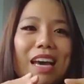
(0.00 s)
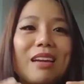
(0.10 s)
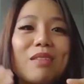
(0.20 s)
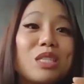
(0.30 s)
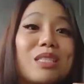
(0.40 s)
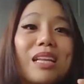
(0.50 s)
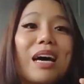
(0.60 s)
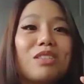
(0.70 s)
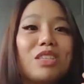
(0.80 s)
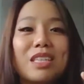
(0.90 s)
And if she's
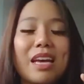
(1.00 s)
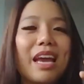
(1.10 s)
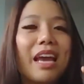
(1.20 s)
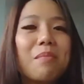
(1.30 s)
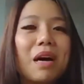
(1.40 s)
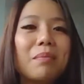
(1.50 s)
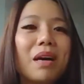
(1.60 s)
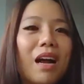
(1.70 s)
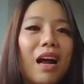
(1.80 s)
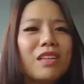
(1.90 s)
allowed to say, hey, mom,
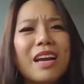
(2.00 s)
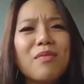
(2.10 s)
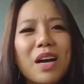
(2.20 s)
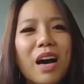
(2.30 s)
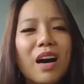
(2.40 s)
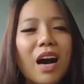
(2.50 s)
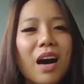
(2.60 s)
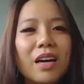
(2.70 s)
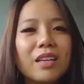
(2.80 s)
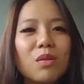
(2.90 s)
could I have a
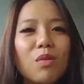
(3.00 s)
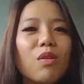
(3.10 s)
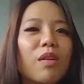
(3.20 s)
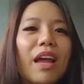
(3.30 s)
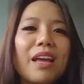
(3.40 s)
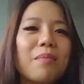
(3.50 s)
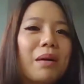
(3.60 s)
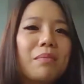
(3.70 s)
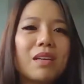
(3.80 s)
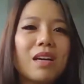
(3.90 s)
hug? Or, hey,
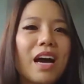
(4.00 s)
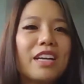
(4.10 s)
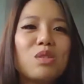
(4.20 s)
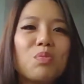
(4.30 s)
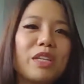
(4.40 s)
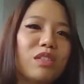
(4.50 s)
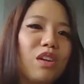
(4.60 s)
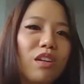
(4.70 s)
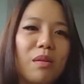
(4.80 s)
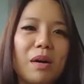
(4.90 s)
mom, I just want to
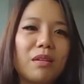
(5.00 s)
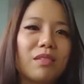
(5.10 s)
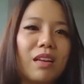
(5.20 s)
talk about